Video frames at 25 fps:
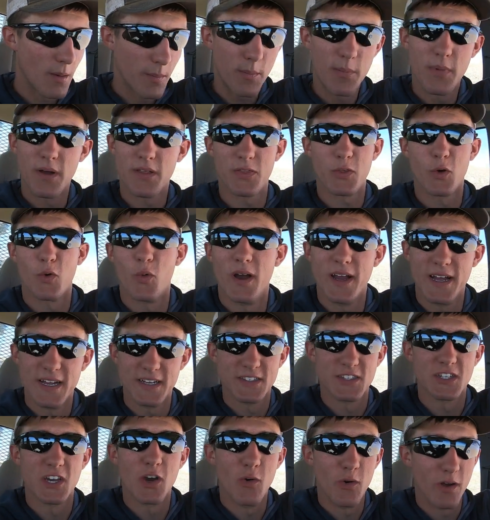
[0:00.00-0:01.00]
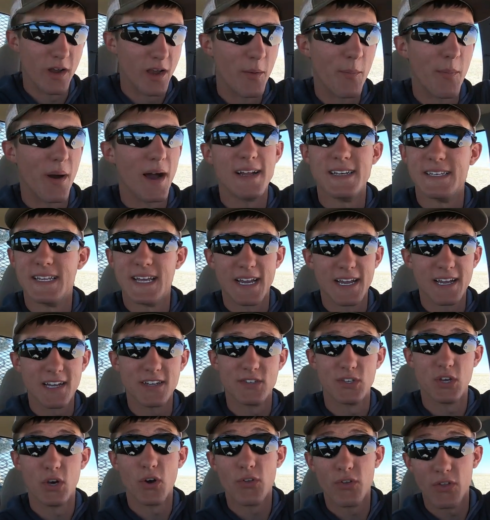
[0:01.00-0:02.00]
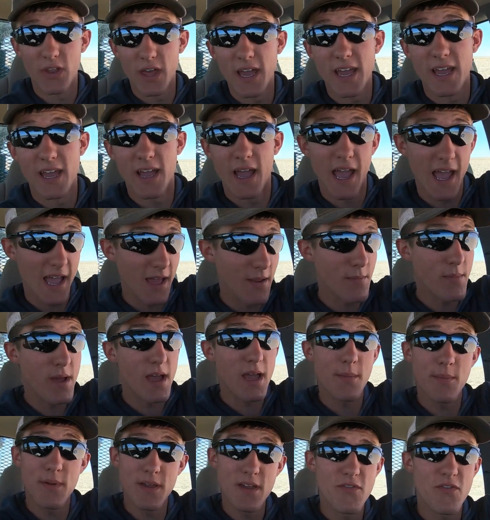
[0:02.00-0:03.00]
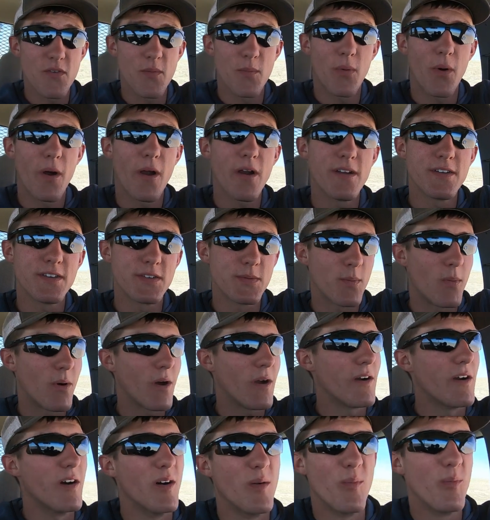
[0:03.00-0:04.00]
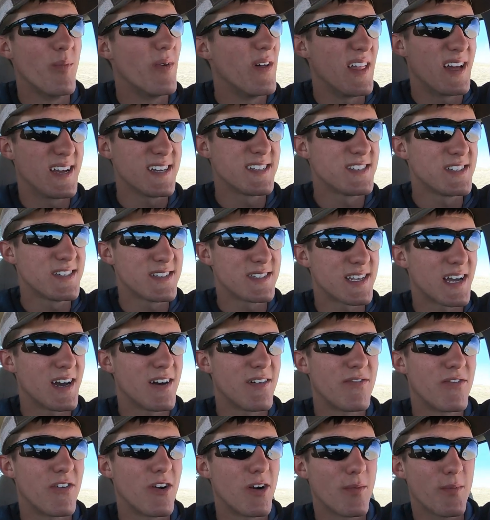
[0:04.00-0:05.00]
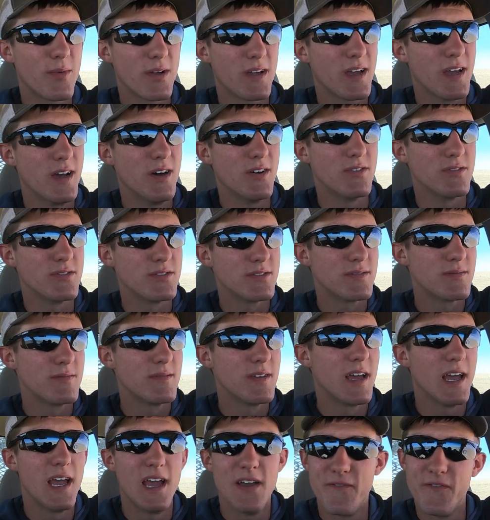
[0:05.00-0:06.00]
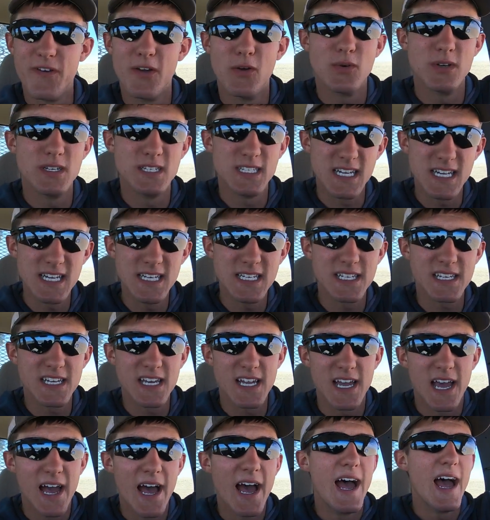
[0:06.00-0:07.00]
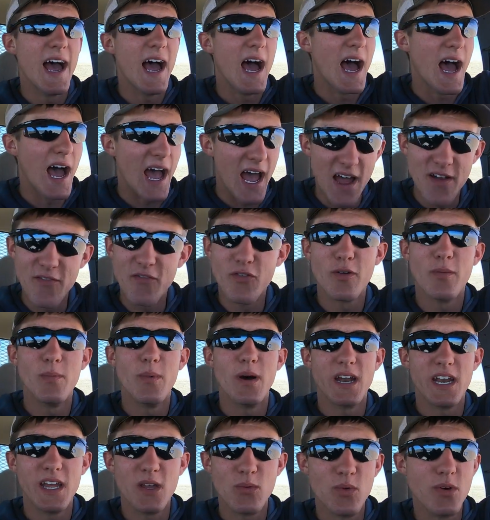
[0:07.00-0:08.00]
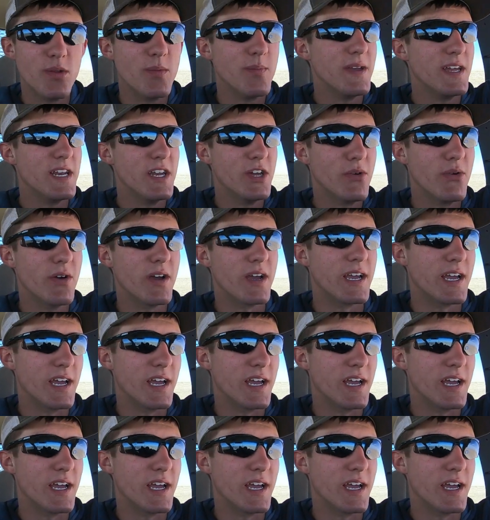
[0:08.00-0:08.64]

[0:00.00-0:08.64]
But the way it's going, it might take us all day and maybe even part of tomorrow. But that's just how farming goes. If it was easy, everybody would be doing